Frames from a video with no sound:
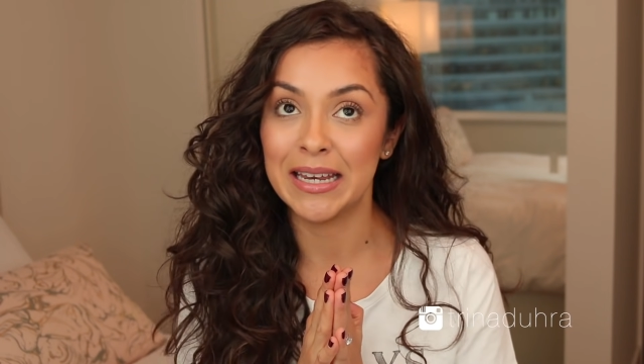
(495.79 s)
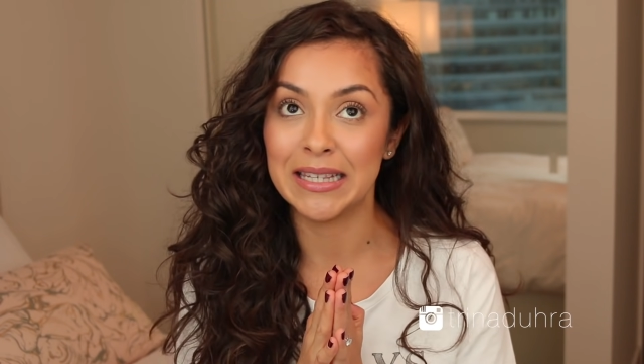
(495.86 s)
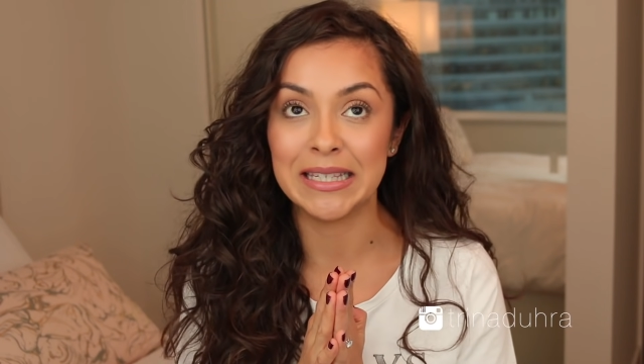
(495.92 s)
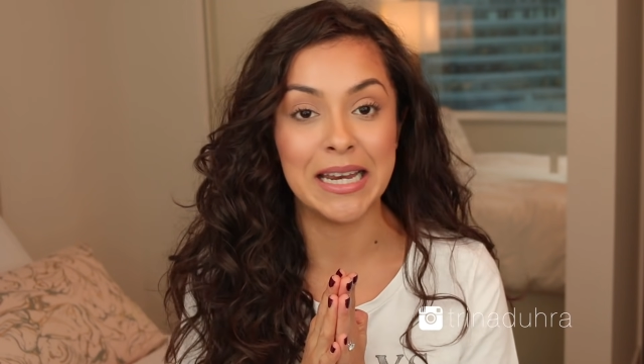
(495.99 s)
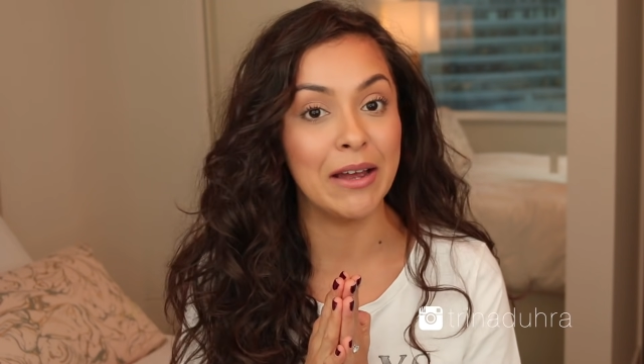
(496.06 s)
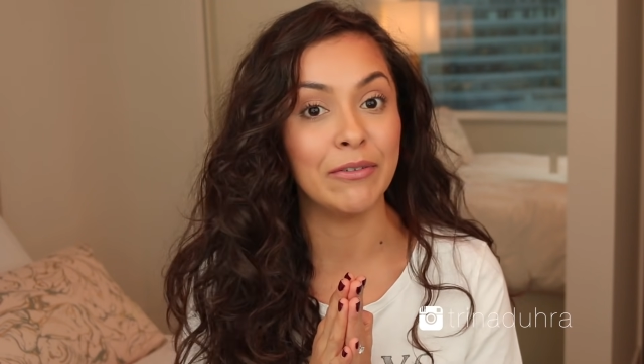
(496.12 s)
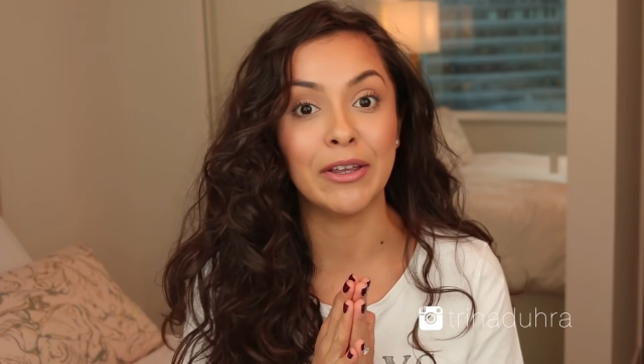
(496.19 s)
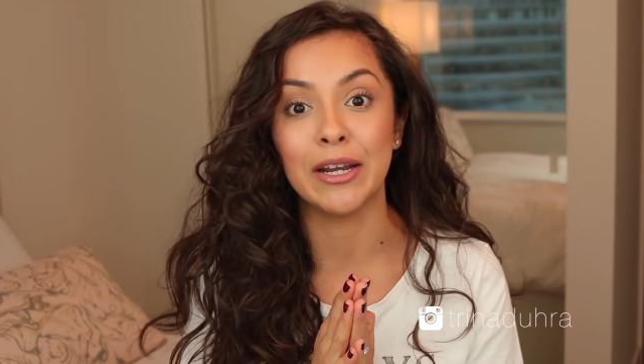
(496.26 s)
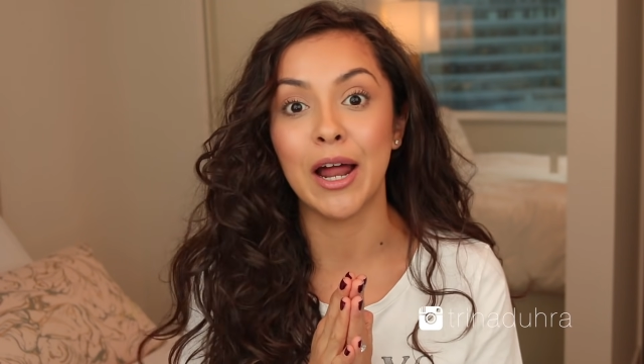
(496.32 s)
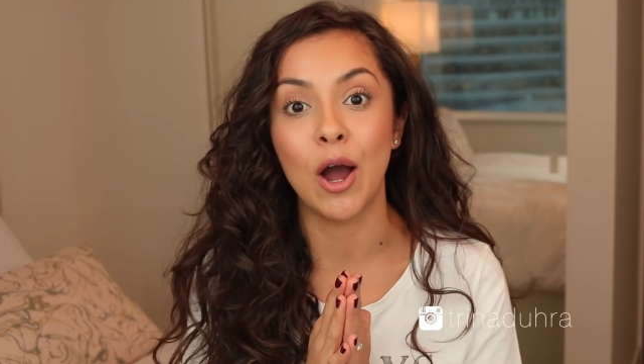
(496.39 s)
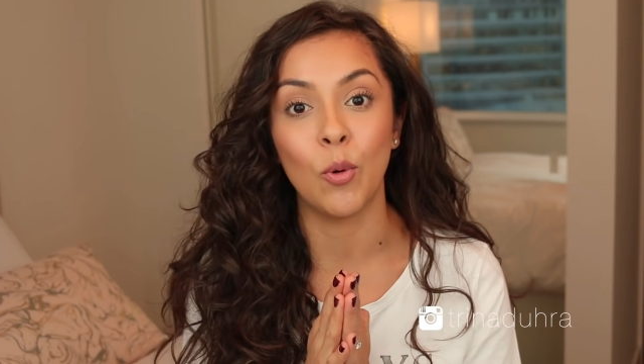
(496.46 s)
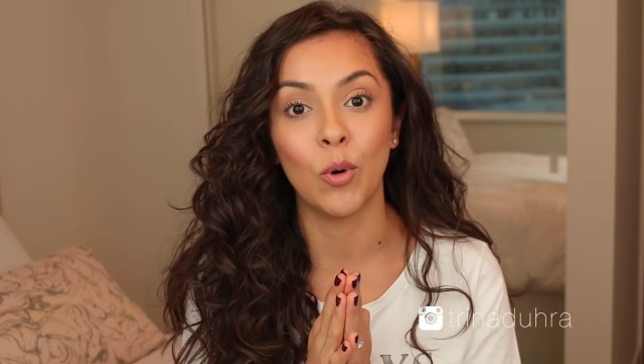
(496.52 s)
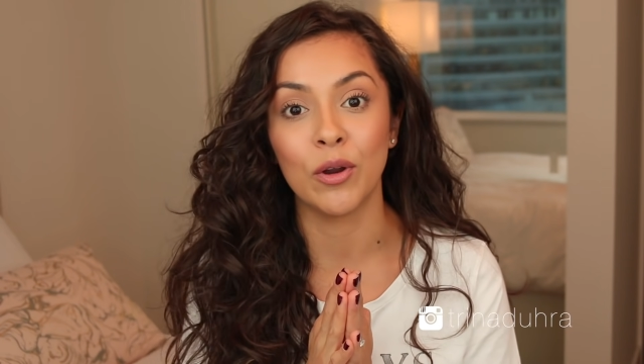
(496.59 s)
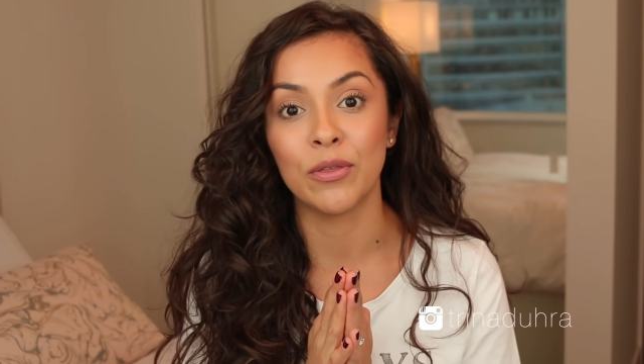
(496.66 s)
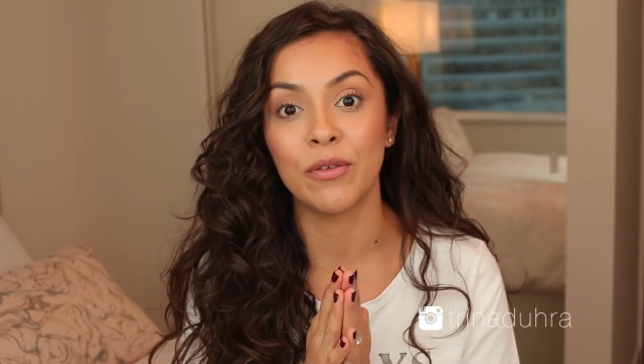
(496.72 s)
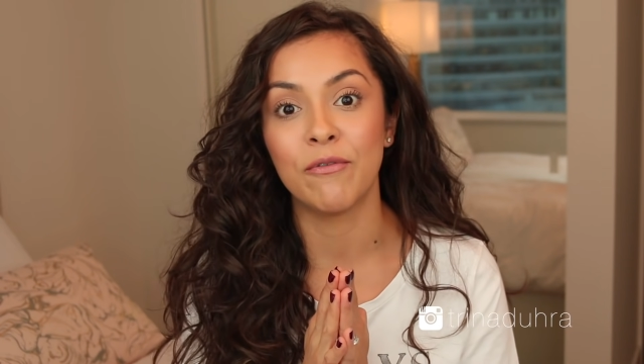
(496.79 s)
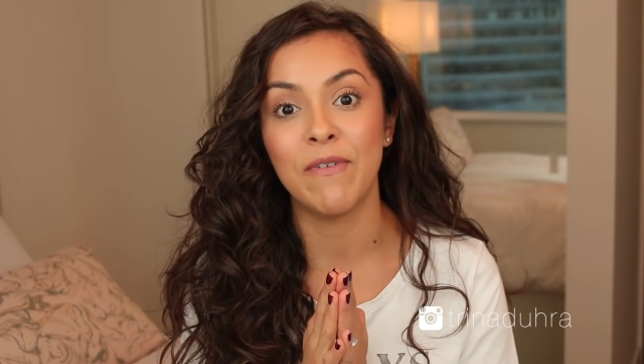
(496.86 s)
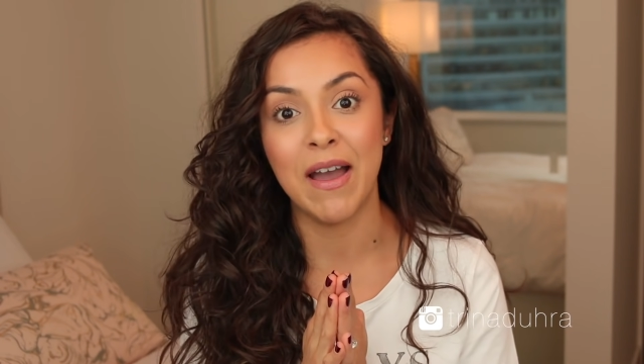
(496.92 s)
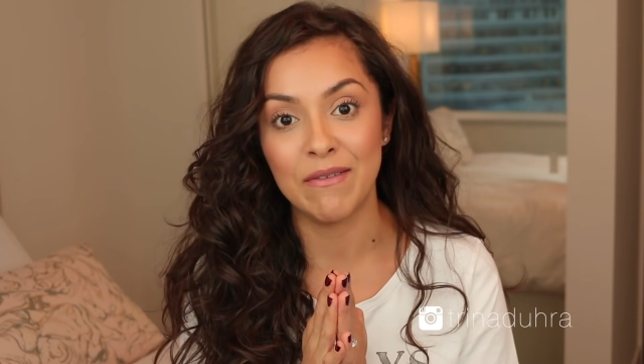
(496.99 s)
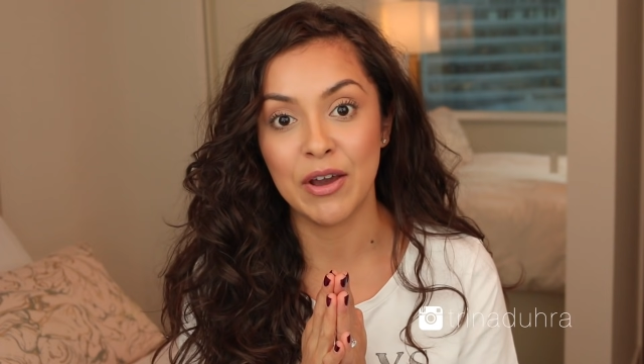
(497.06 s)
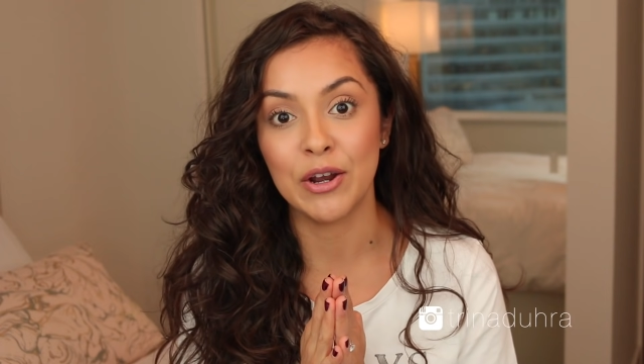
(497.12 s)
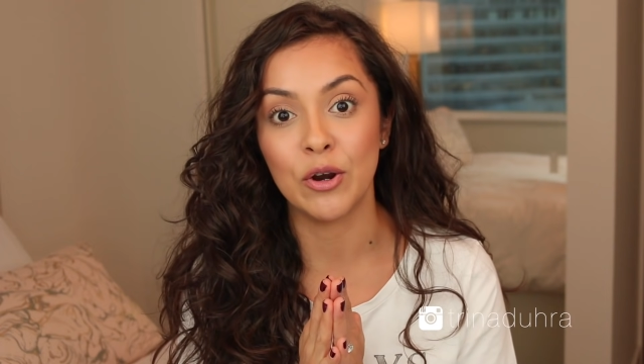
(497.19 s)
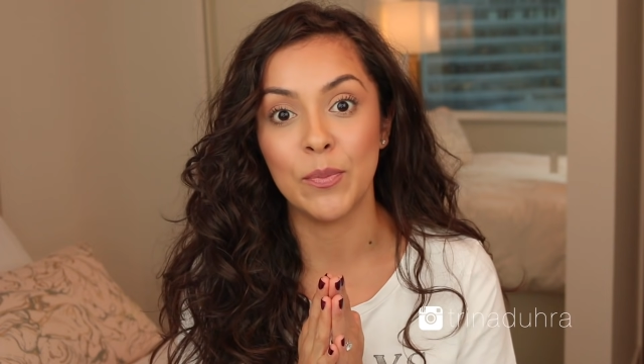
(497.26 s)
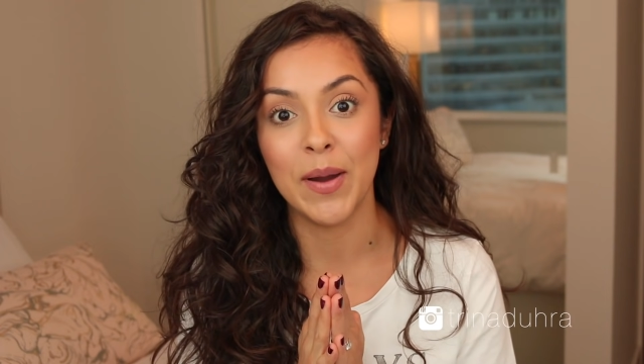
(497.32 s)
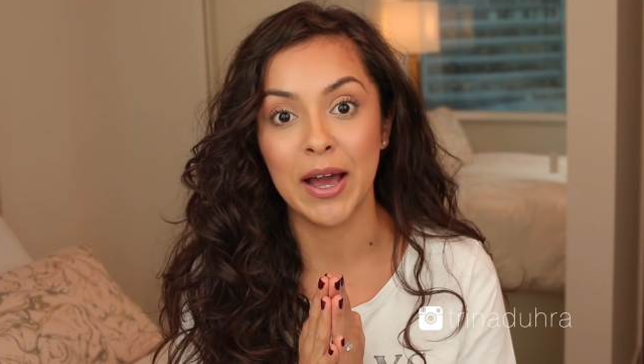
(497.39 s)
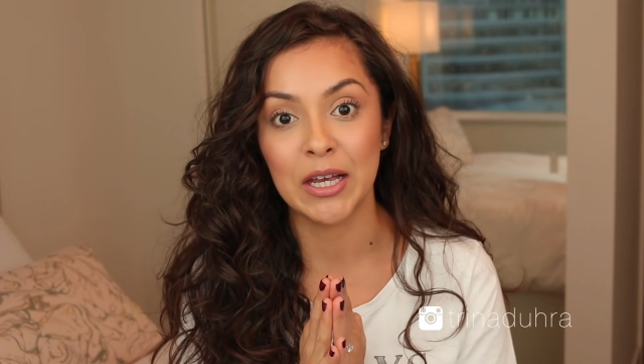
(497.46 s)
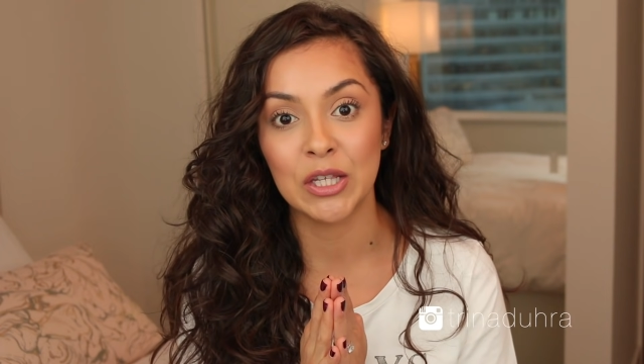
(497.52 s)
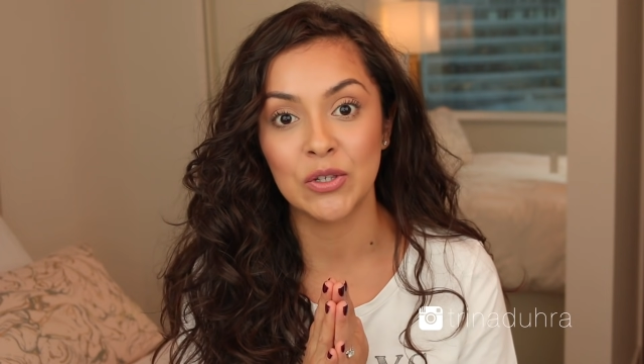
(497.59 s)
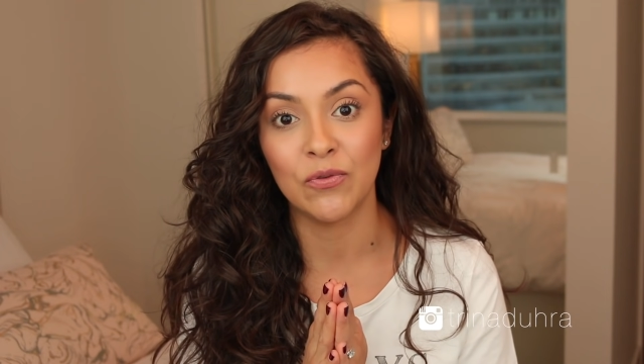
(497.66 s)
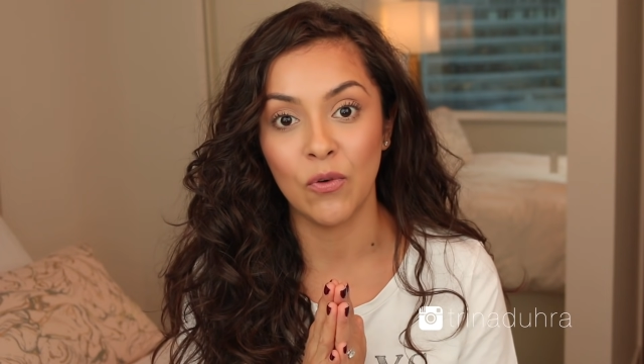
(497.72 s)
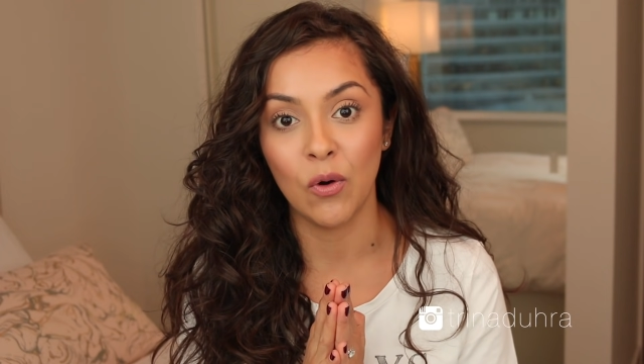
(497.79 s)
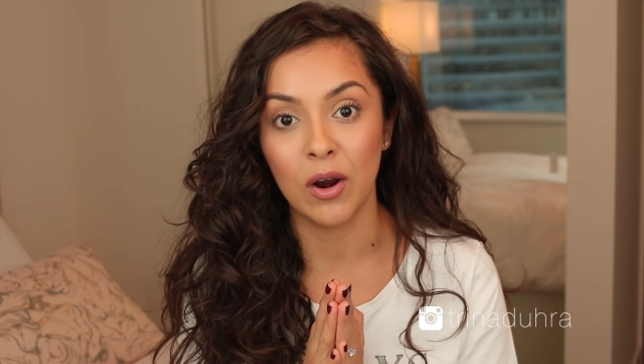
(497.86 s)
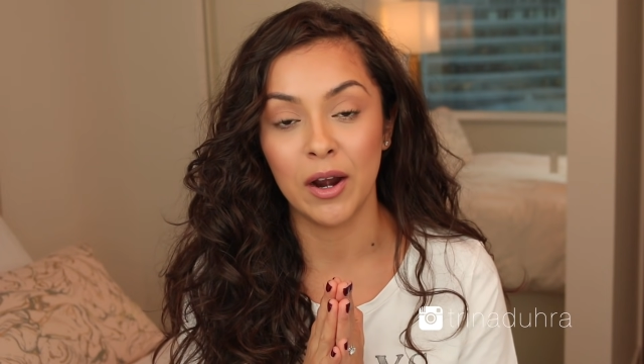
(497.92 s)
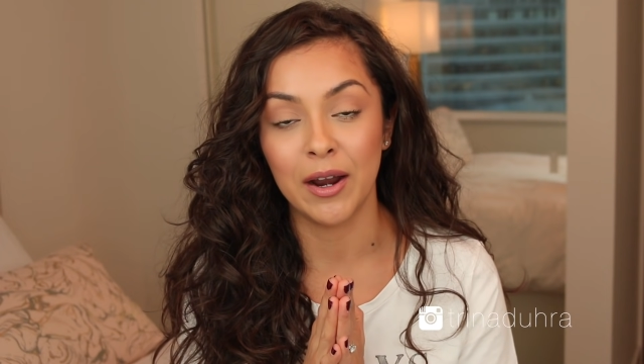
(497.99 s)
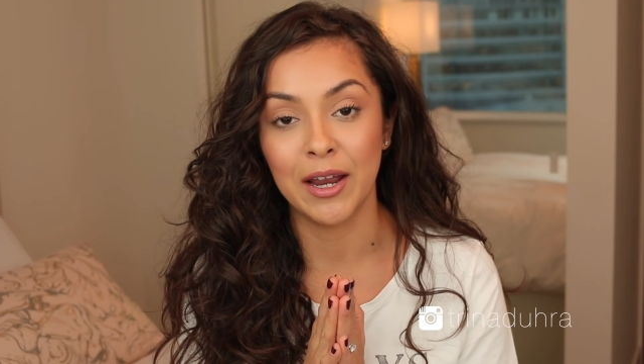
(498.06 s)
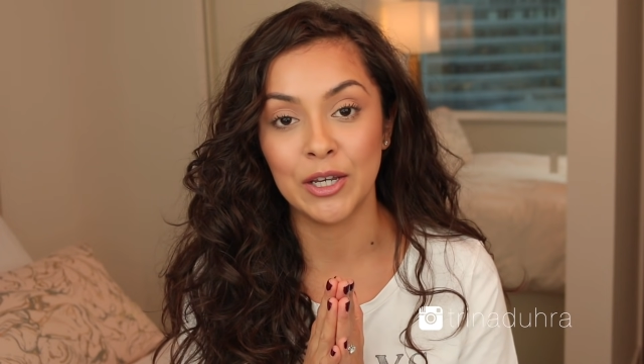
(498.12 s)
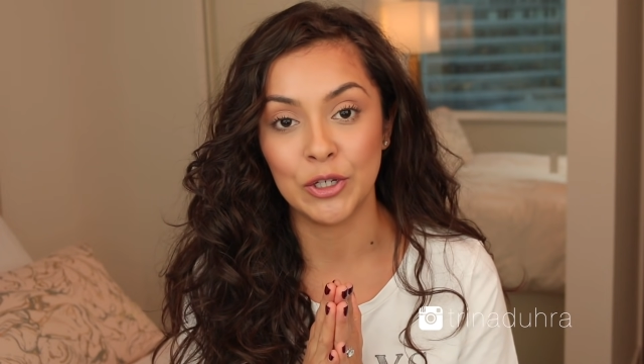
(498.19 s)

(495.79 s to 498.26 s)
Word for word: it's definitely not worth 500 bucks for